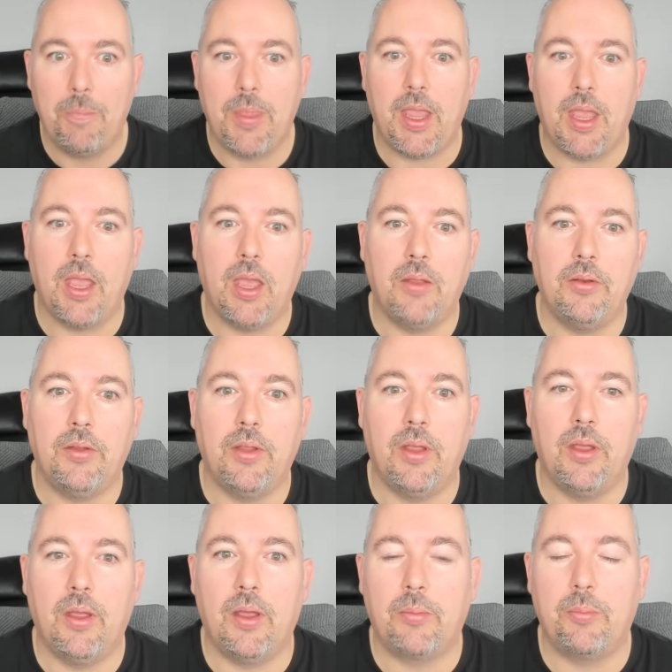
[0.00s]

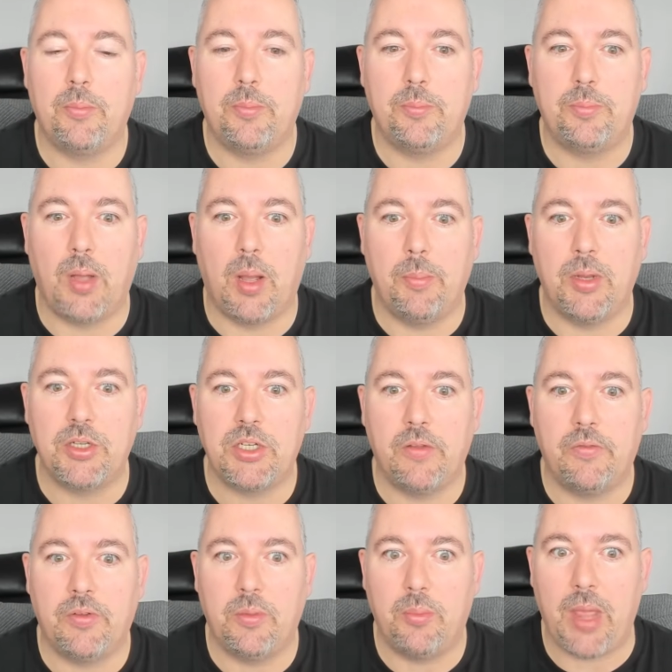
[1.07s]
and publish
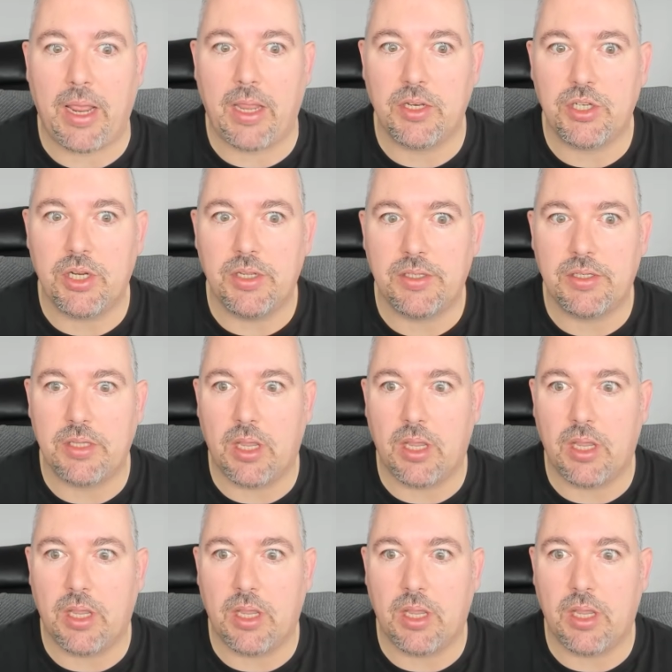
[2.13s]
different packages